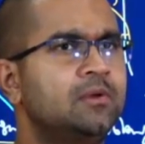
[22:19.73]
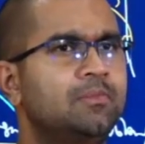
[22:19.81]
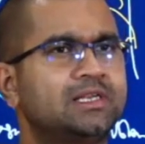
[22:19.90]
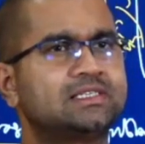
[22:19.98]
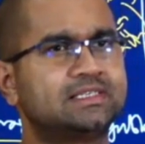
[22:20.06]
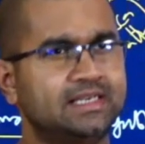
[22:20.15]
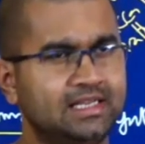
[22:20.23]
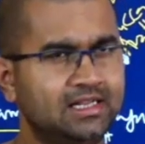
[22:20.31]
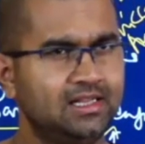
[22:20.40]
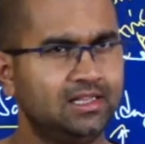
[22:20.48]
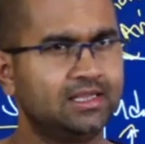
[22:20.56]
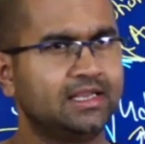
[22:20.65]
But
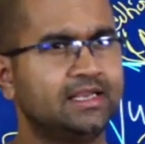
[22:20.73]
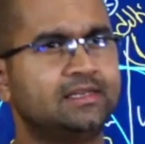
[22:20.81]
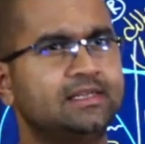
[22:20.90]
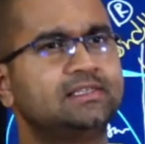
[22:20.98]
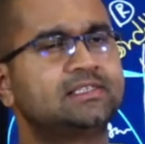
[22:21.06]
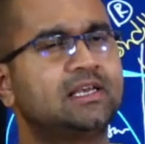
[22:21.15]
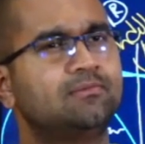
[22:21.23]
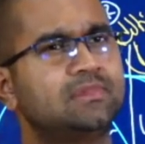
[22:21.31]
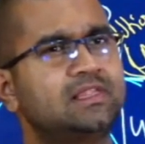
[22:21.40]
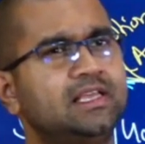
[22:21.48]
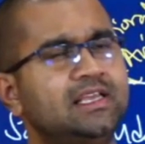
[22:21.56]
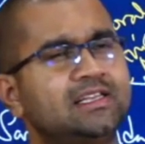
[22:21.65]
still, it is
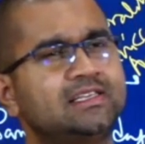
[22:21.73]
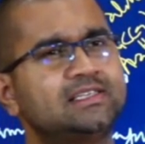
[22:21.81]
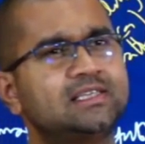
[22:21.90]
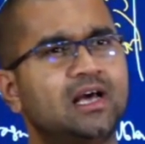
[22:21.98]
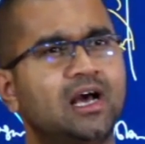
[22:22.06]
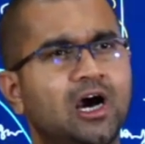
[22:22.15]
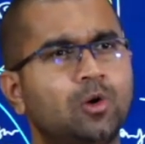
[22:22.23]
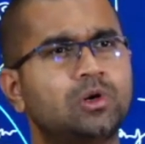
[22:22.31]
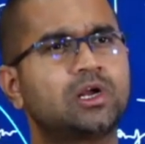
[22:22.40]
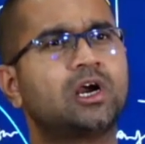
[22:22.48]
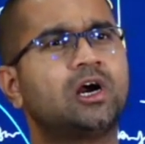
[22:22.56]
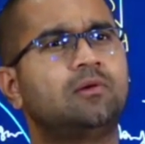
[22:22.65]
an
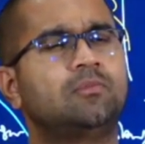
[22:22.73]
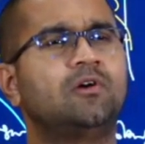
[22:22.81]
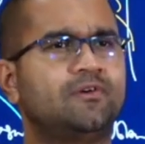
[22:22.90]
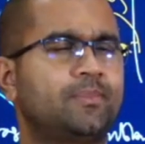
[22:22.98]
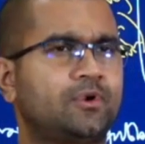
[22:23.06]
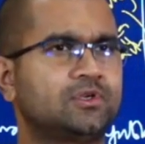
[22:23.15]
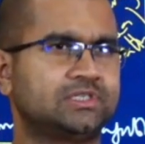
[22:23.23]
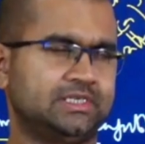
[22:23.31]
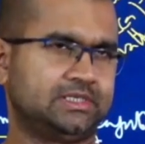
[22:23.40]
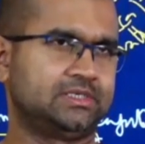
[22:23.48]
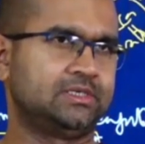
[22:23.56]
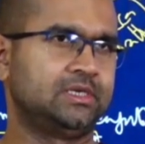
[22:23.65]
outcome of a
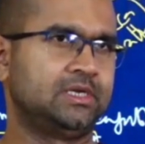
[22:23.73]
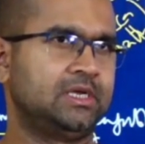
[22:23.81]
process,